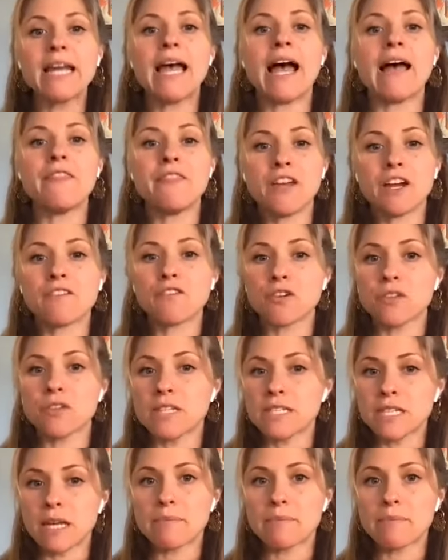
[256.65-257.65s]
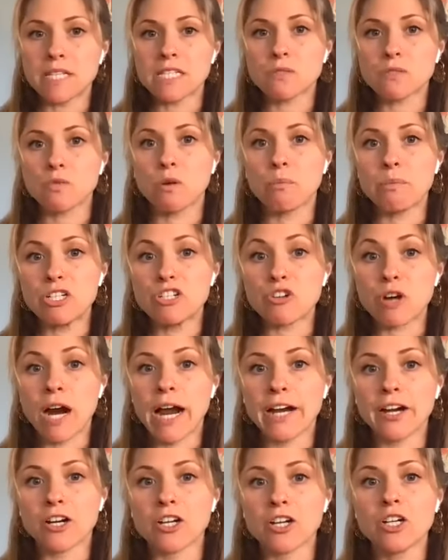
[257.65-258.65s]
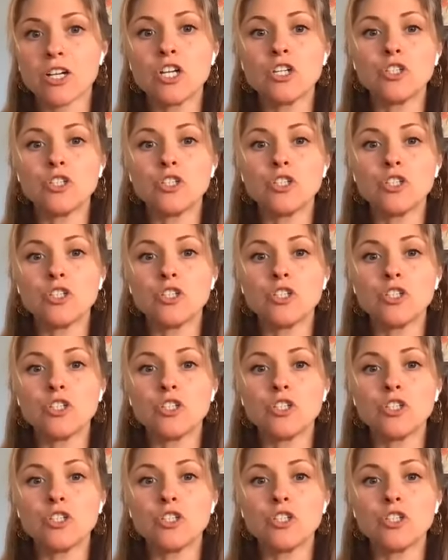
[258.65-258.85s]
and therefore the substance will be drier.